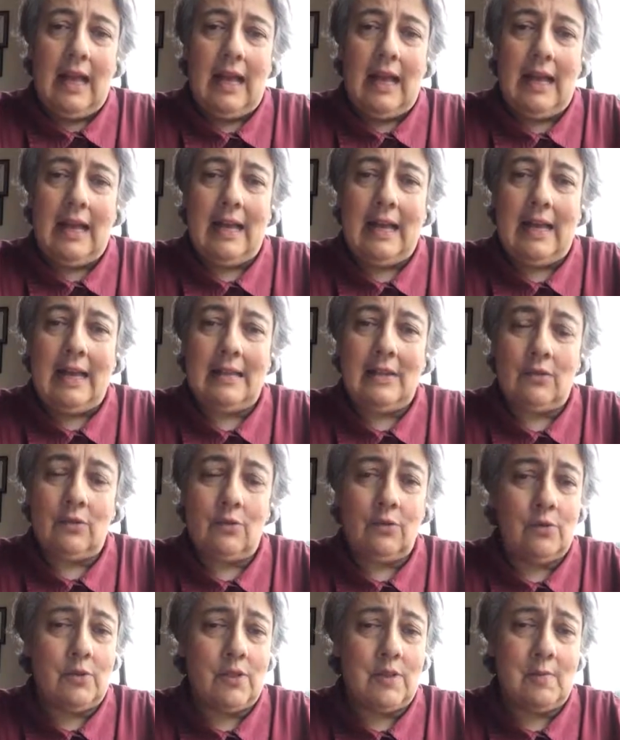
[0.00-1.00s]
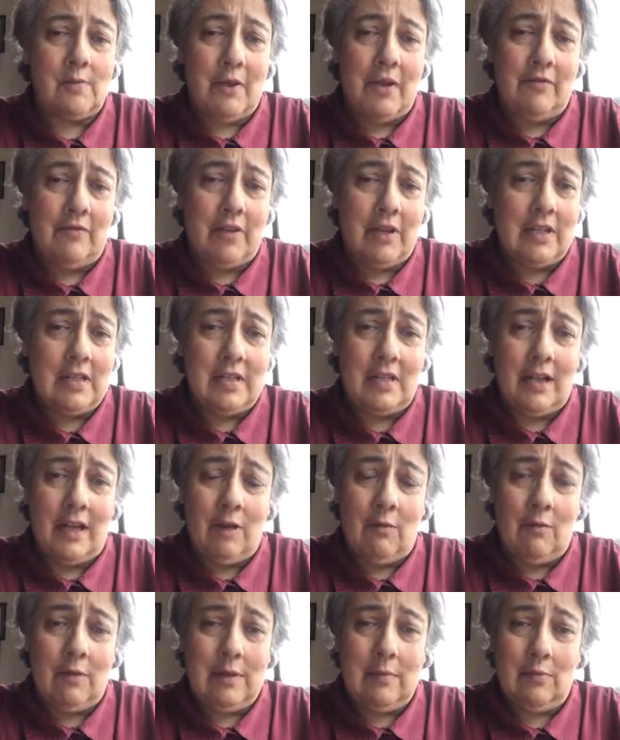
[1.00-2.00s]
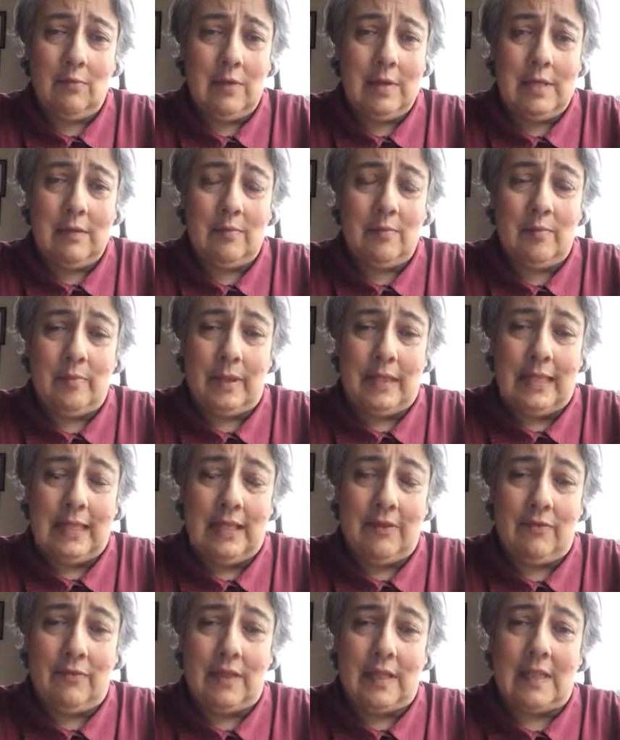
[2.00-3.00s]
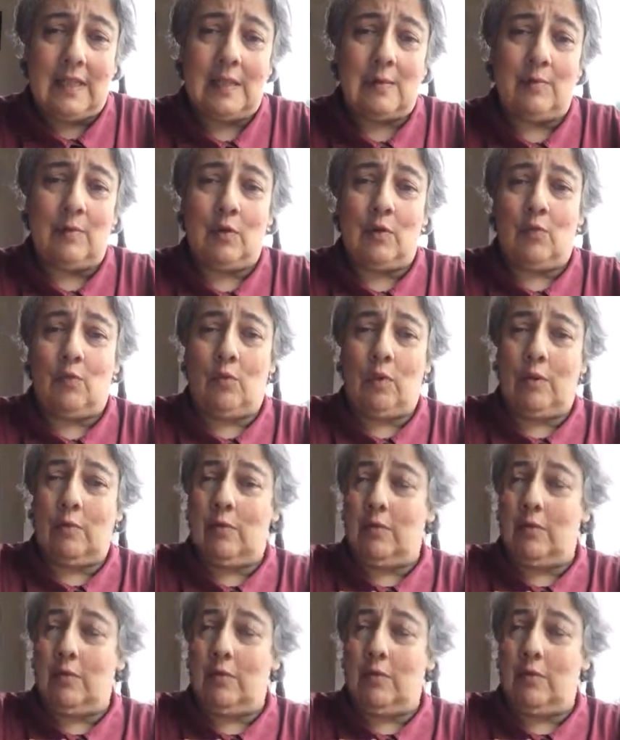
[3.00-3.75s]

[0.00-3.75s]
and of course, my friend and I, we, we didn't believe this, but we